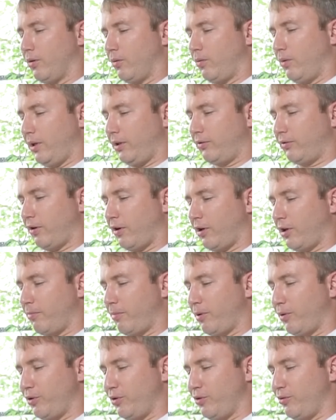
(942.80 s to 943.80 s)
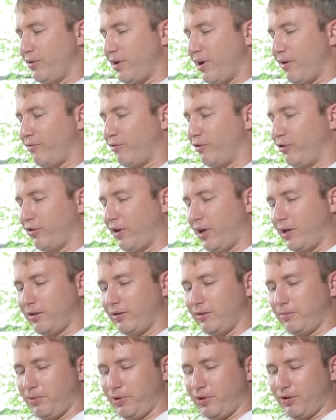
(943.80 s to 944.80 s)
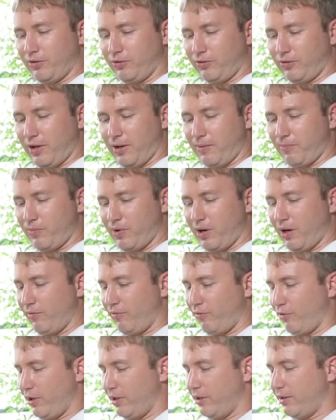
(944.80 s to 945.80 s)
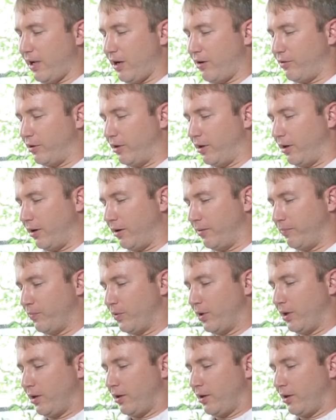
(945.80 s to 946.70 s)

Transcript: Well, let's talk about you now for a second, because um, I have written down here